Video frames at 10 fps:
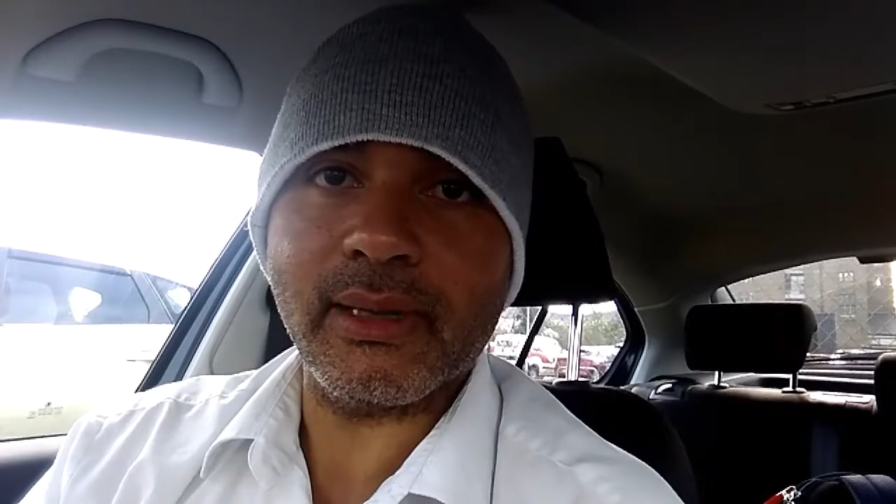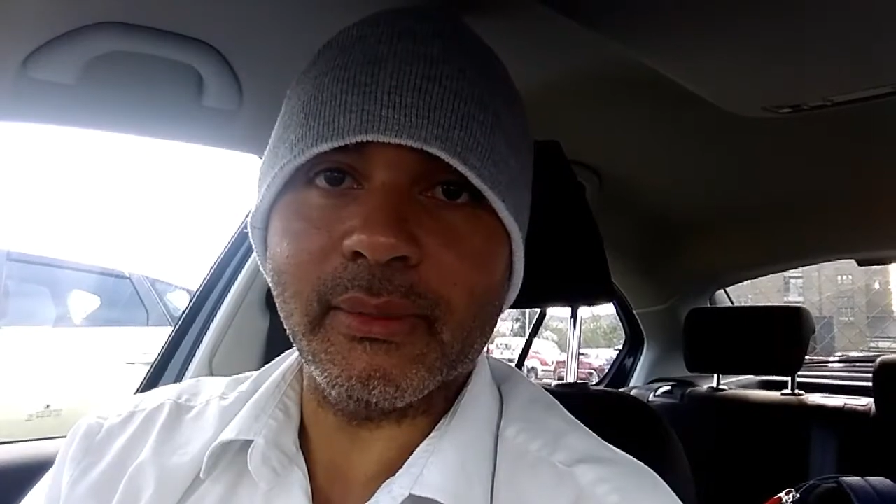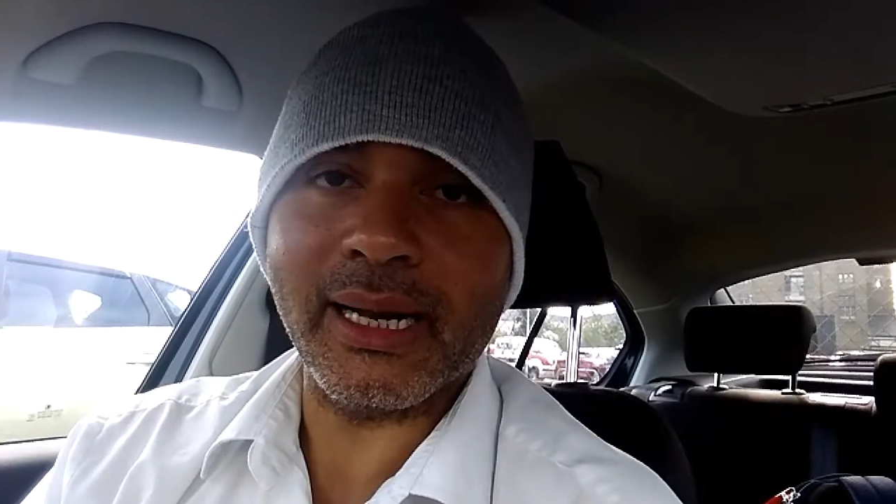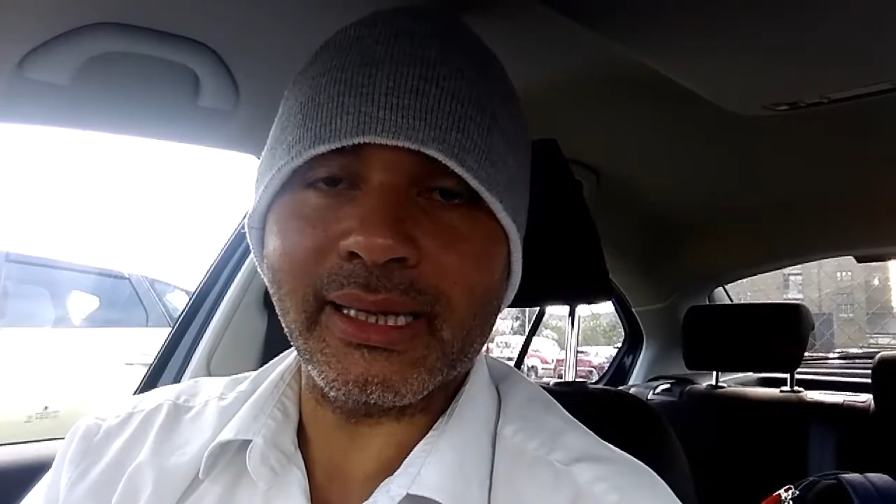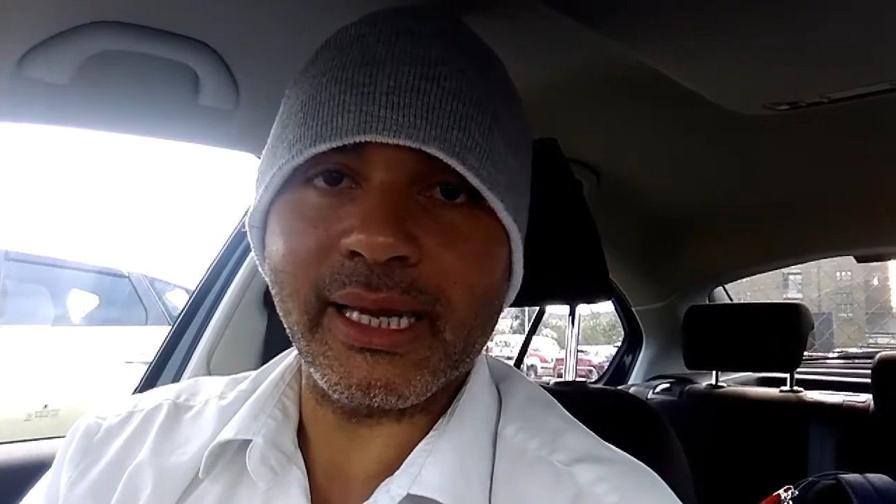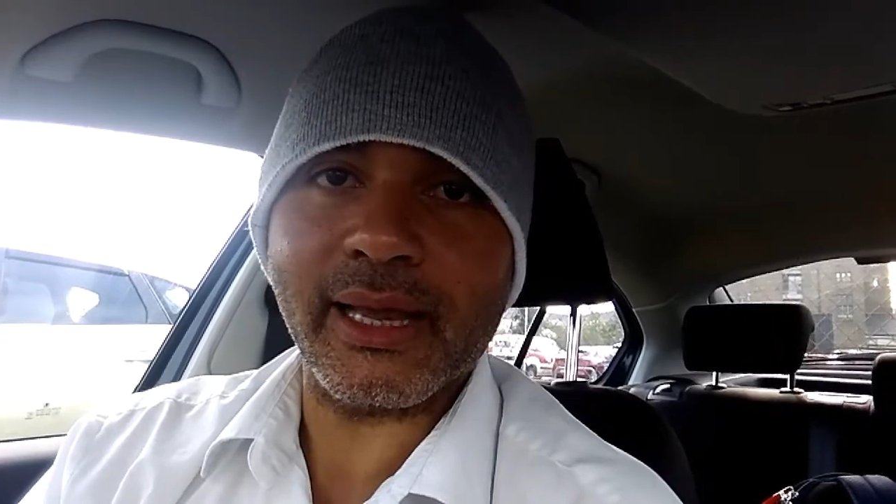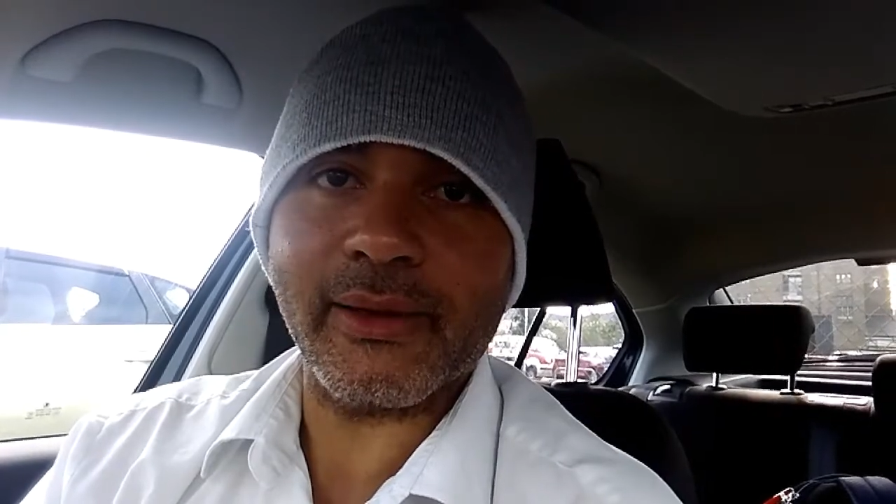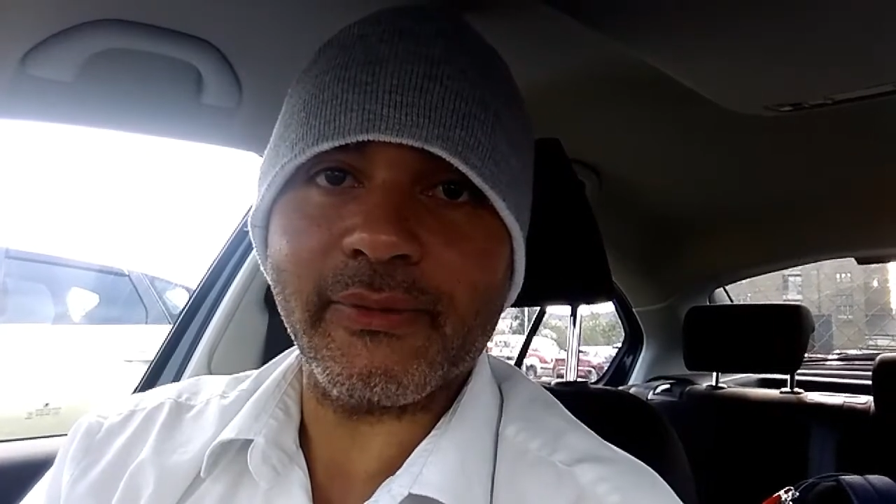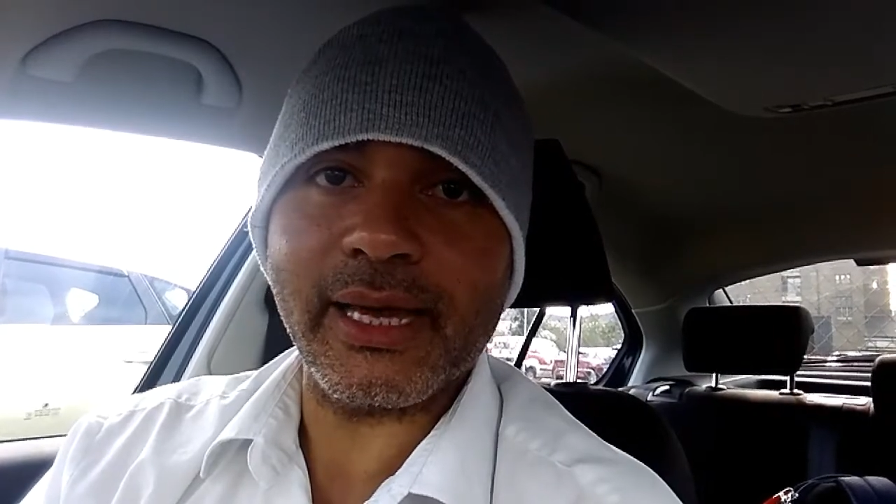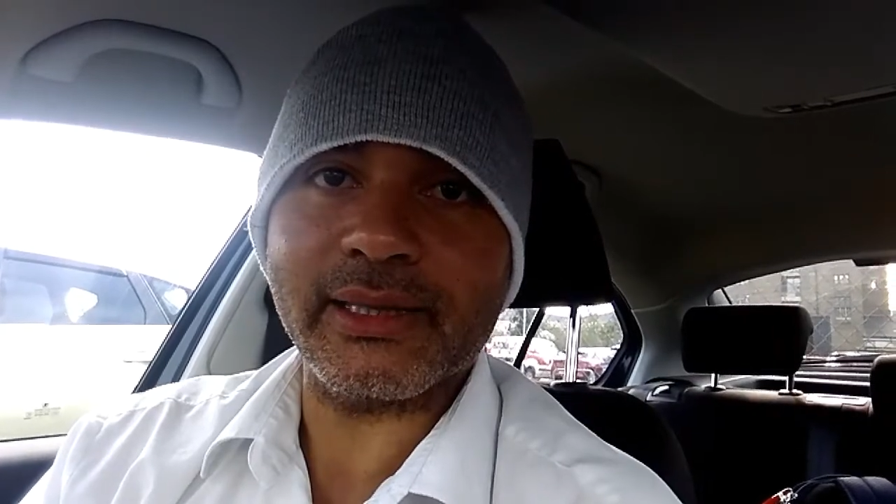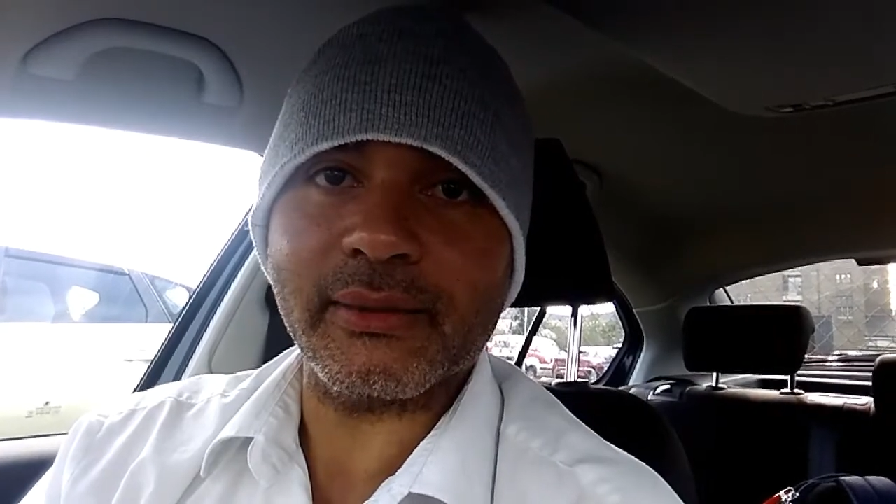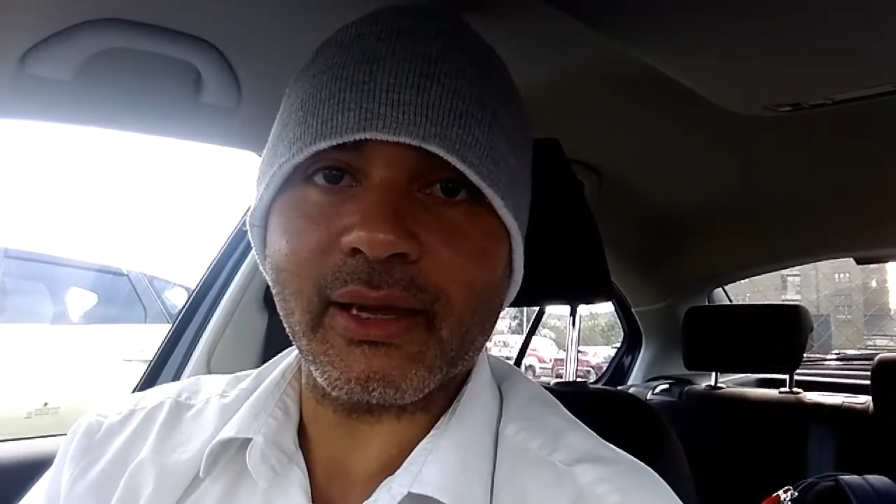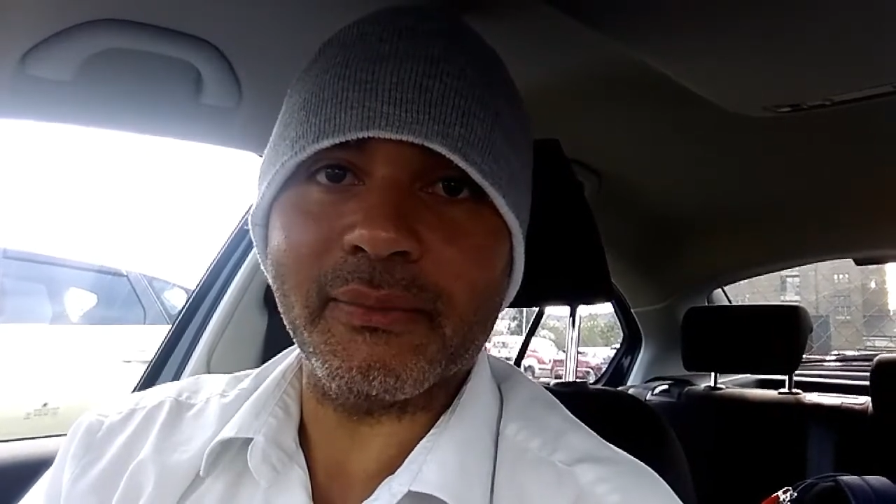the Mandela effect and